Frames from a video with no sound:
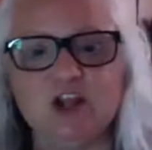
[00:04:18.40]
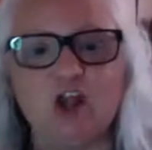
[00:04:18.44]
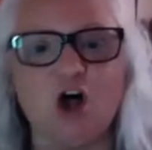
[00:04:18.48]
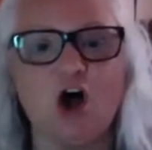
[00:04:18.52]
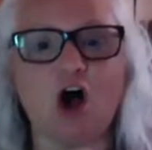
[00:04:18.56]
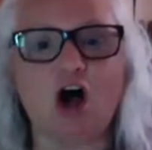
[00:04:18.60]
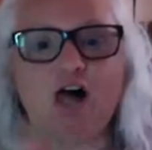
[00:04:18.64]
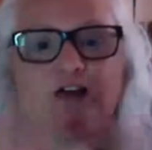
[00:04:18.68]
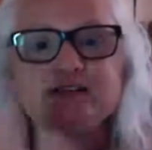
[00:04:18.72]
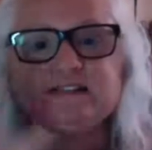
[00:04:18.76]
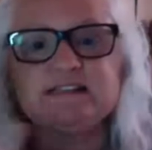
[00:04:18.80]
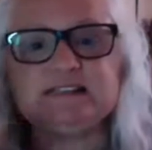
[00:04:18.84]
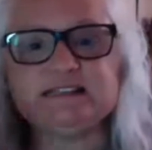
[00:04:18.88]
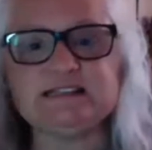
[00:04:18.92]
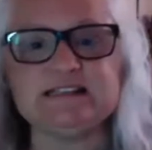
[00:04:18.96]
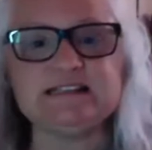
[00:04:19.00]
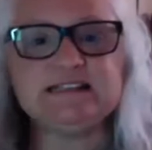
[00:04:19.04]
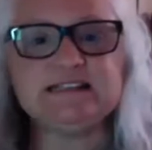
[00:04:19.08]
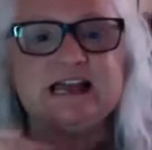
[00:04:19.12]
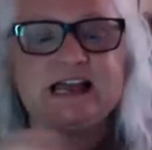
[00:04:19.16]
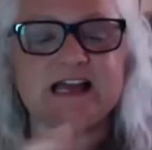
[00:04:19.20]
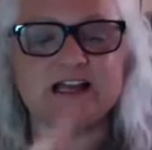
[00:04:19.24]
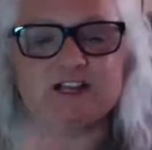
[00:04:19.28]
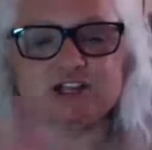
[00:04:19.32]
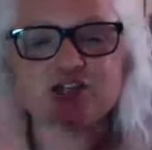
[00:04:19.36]
lost in
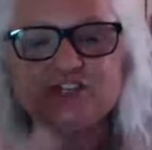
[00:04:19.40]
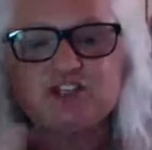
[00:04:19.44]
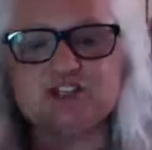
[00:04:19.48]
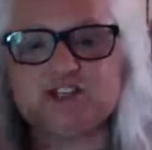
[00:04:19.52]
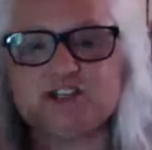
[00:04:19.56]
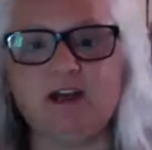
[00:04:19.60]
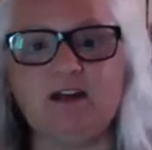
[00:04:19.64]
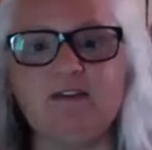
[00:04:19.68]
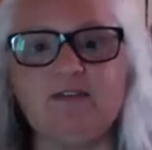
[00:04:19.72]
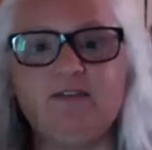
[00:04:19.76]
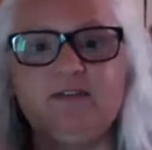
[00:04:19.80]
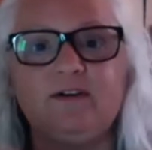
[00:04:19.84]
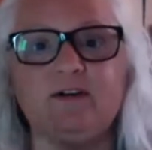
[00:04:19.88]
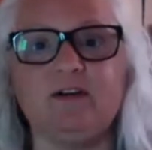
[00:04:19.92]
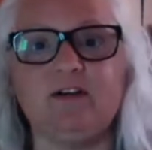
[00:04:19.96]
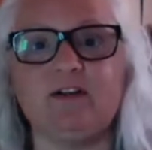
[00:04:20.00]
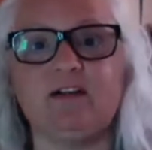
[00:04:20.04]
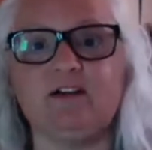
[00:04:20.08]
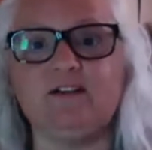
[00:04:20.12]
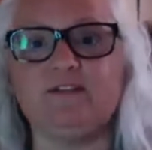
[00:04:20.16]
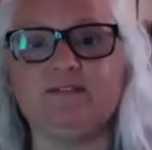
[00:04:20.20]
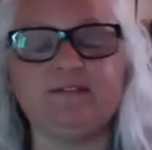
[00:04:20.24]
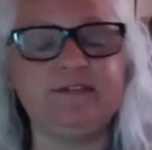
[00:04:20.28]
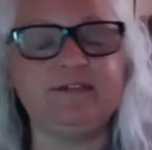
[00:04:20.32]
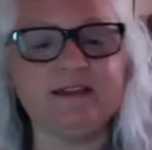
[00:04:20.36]
that shuffle
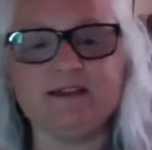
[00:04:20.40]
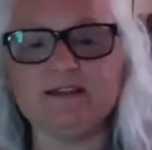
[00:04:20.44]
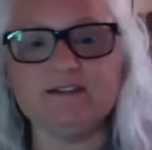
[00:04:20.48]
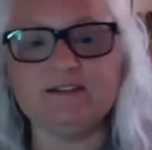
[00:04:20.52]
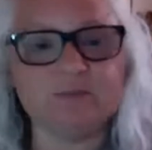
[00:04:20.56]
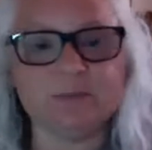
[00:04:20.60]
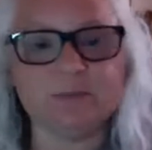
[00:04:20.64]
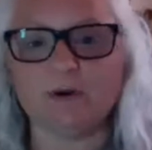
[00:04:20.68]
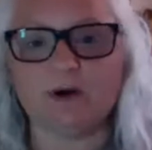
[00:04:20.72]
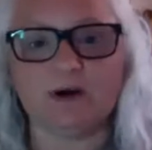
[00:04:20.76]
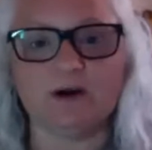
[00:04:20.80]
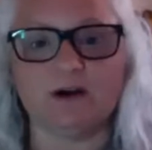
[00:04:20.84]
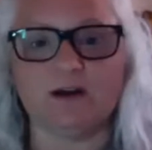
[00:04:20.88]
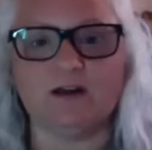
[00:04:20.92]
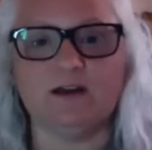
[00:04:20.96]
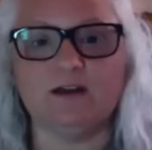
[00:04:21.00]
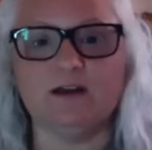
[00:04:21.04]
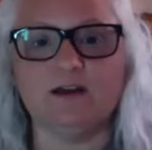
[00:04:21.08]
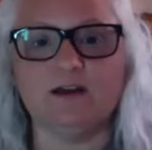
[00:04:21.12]
of Facebook.